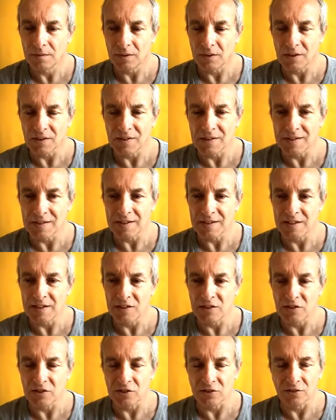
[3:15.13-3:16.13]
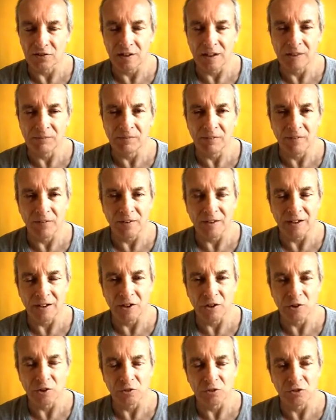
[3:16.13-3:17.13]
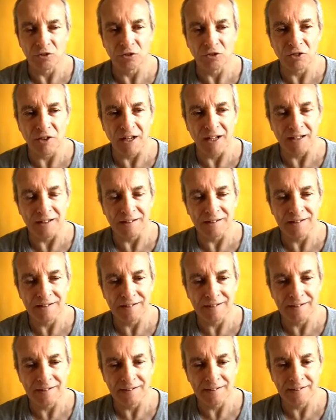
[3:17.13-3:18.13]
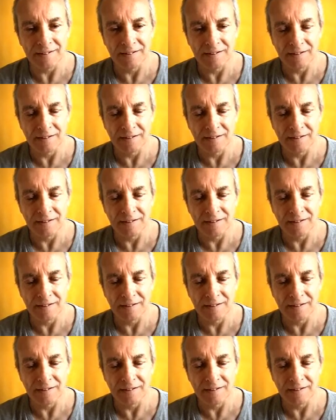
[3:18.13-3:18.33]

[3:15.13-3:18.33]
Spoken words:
In a seizure, everything contracts,